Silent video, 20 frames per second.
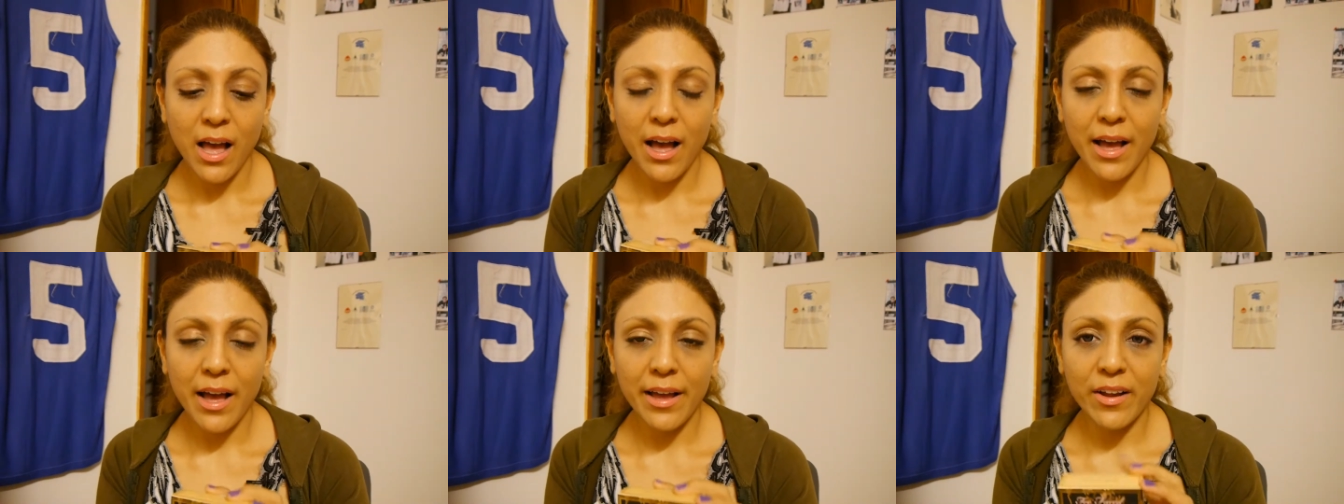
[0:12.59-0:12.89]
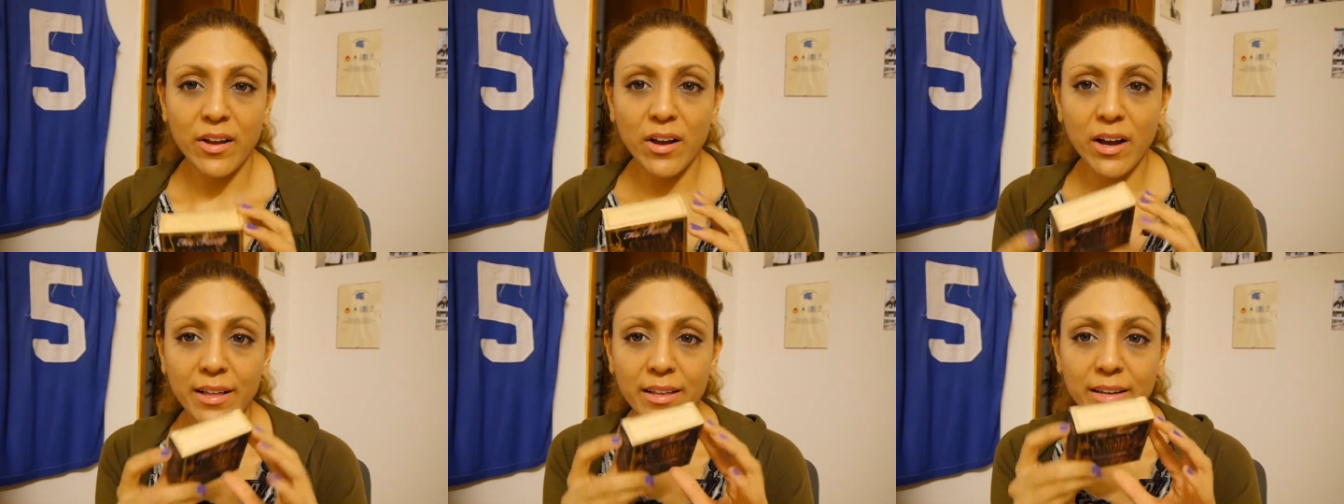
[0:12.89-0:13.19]
I
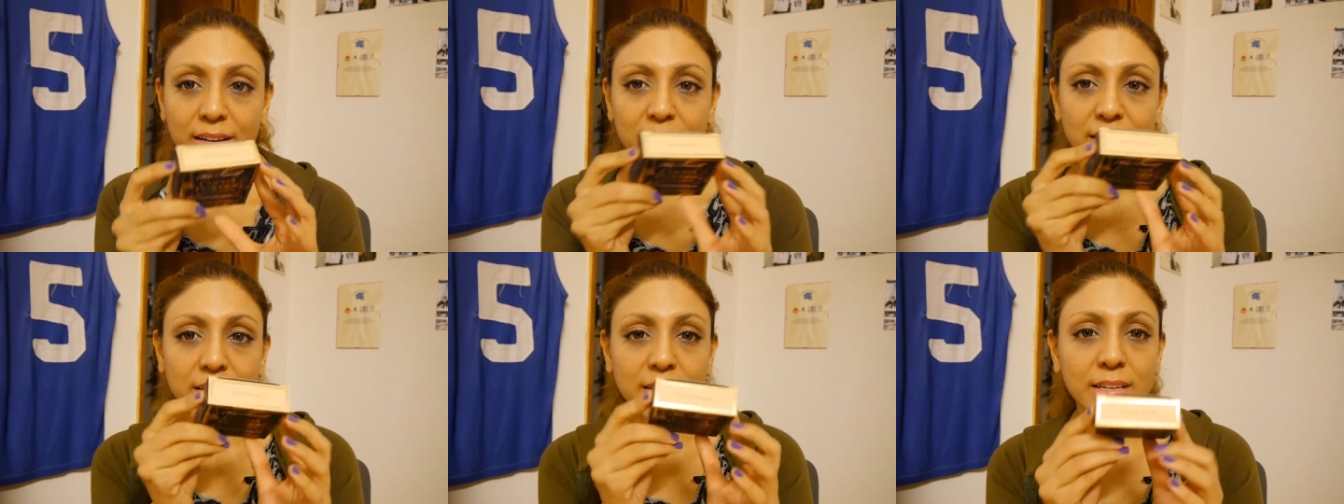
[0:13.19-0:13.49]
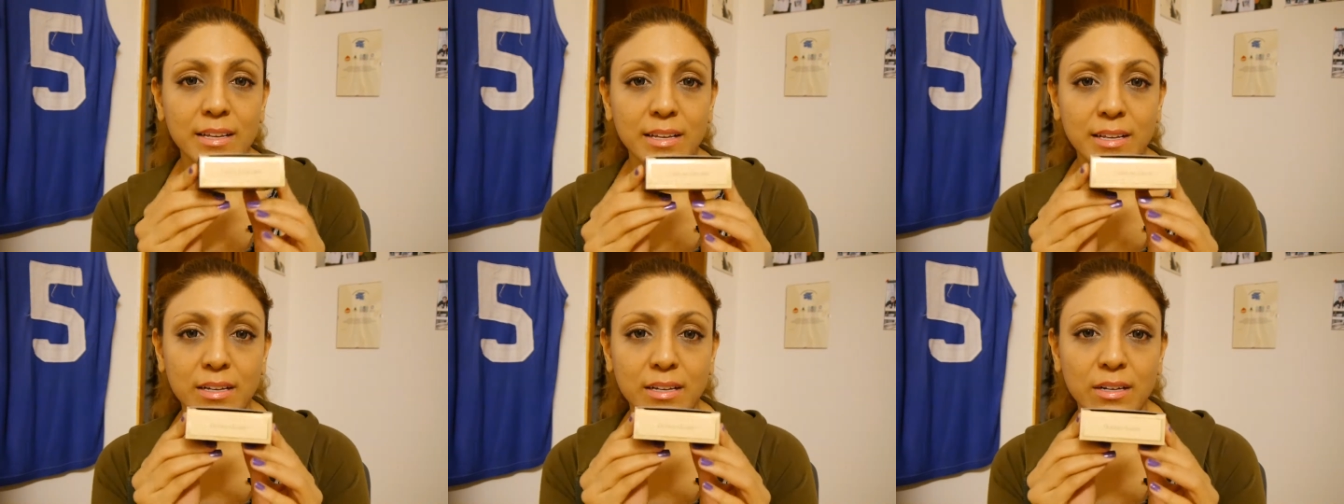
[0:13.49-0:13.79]
got
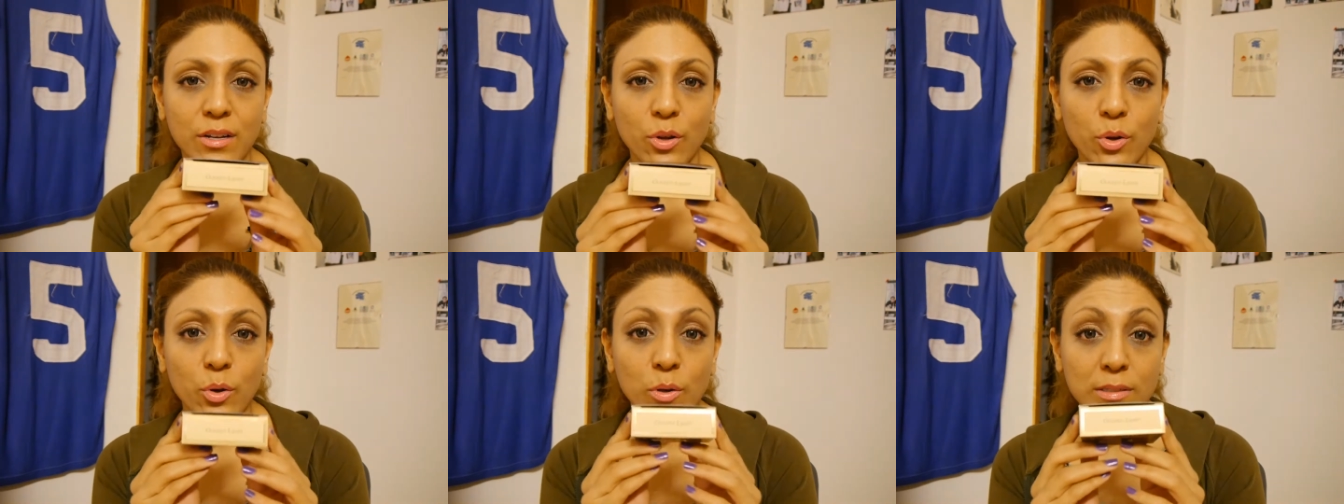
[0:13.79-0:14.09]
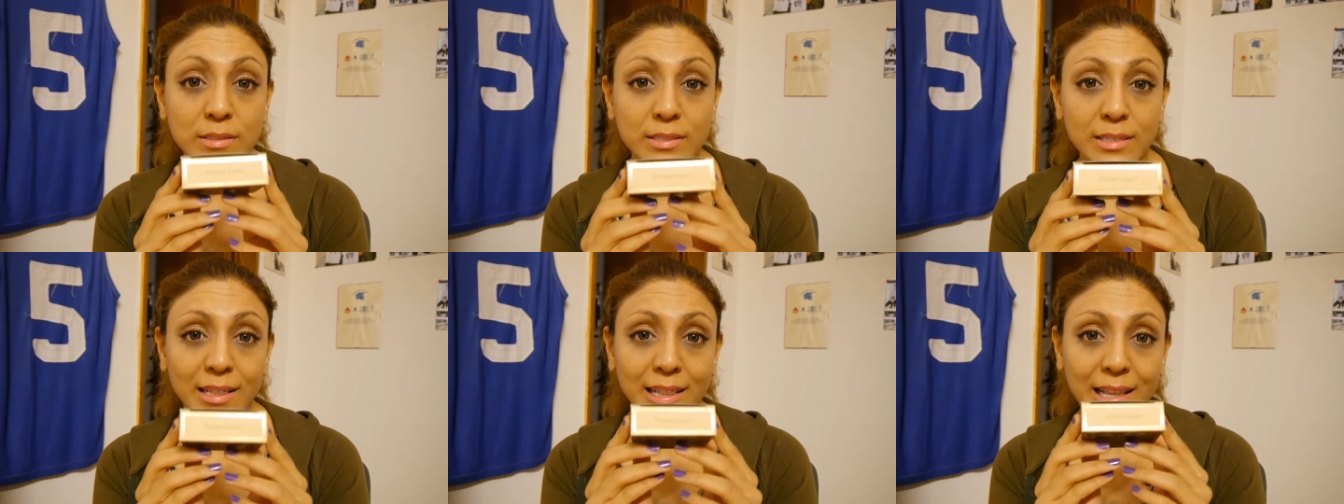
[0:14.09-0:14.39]
it in
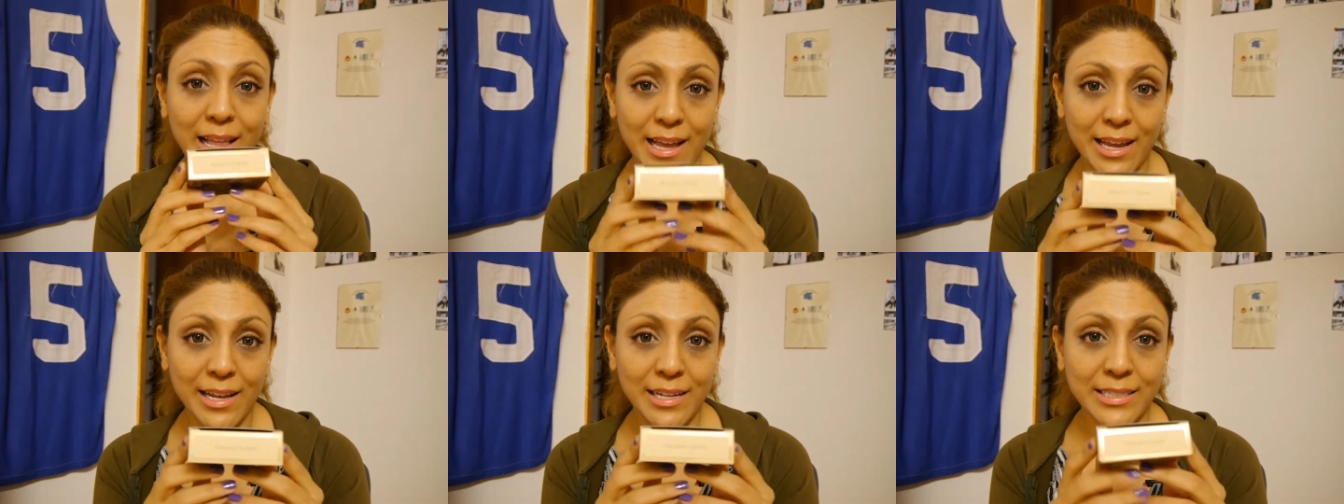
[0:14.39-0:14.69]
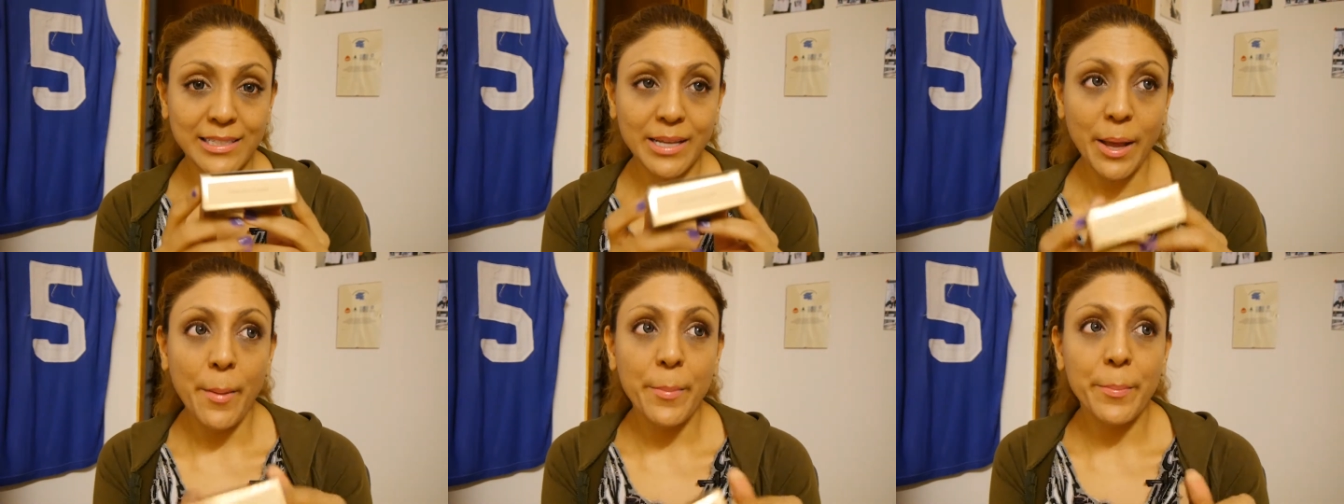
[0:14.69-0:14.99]
Golden
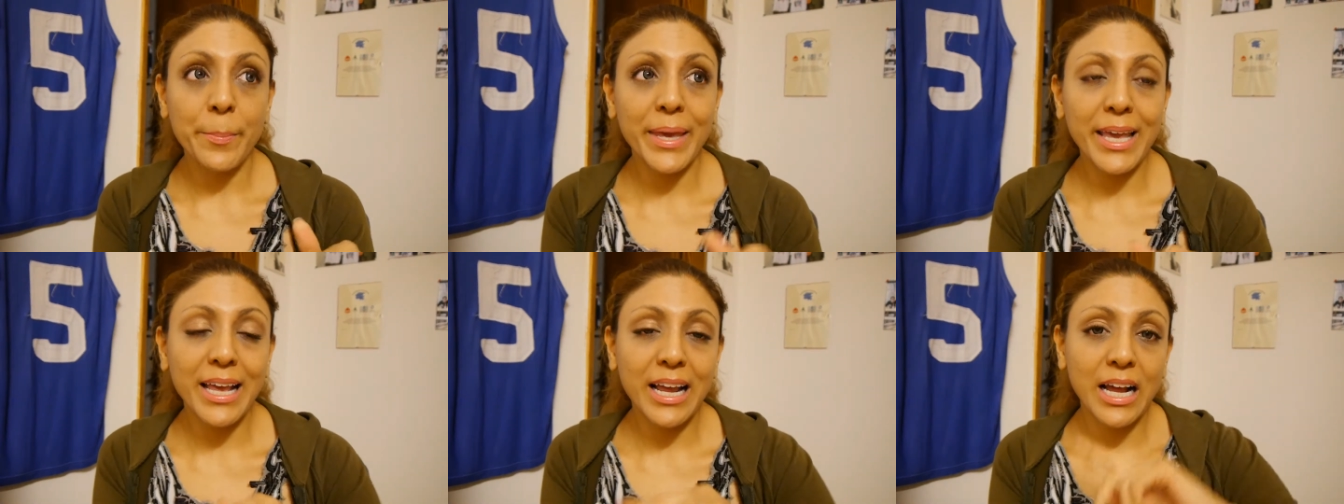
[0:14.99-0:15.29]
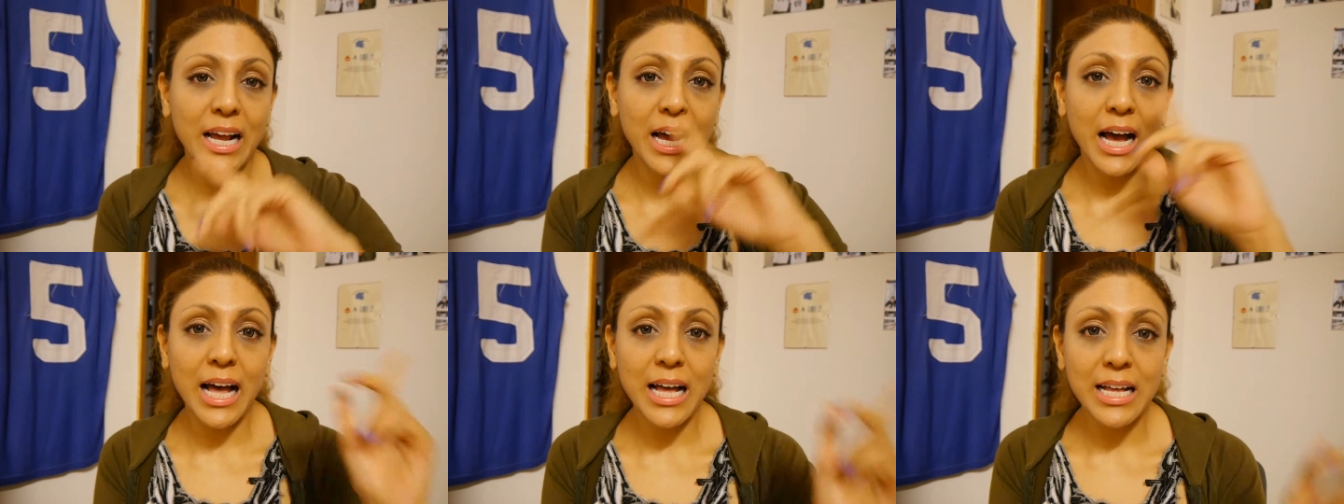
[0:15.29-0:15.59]
Light
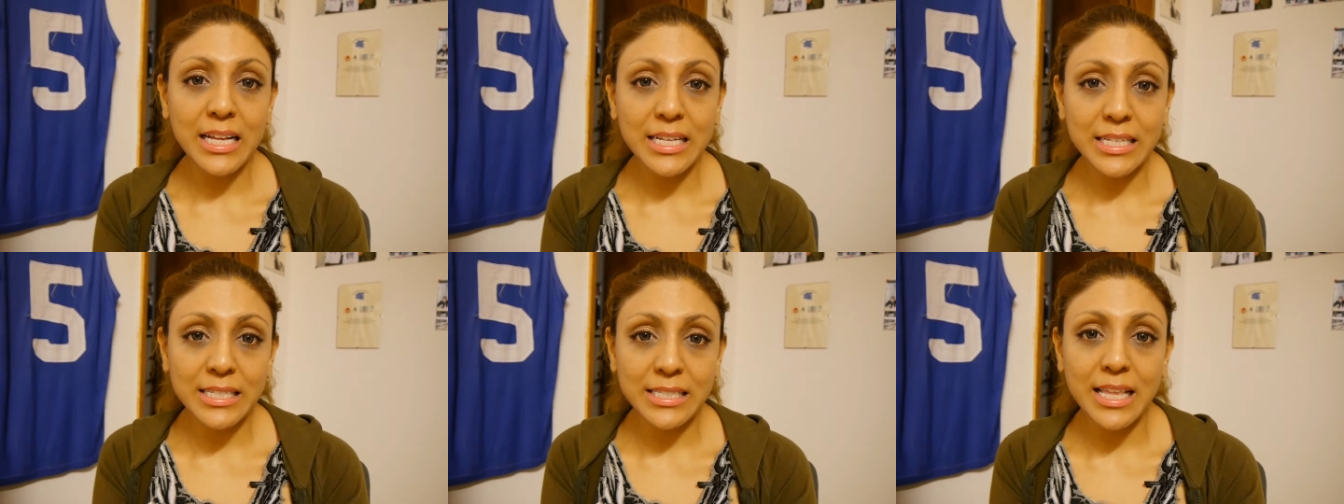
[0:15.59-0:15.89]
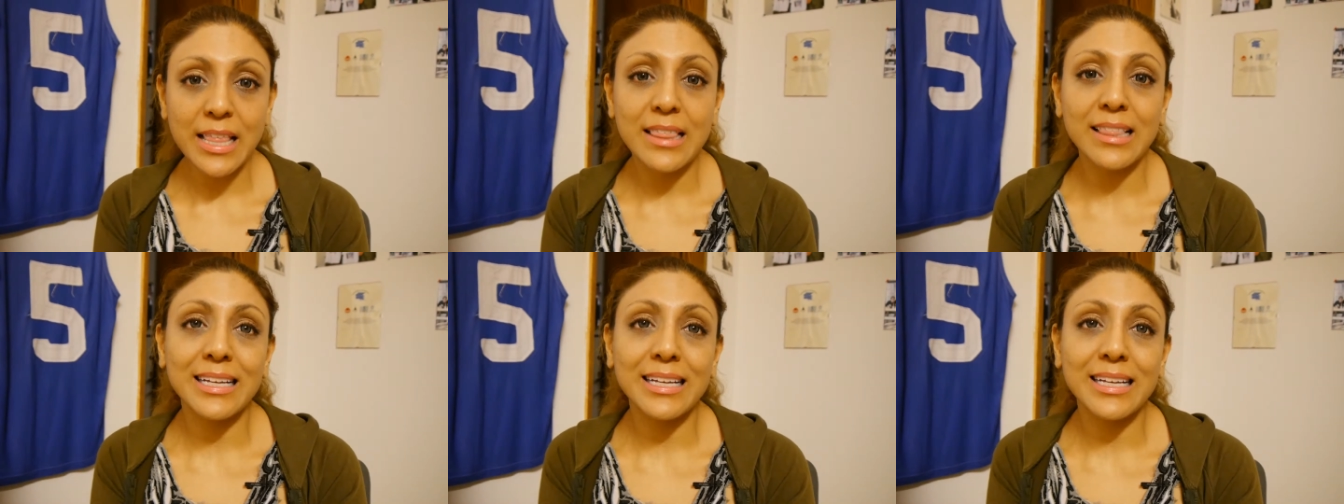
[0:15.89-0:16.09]
because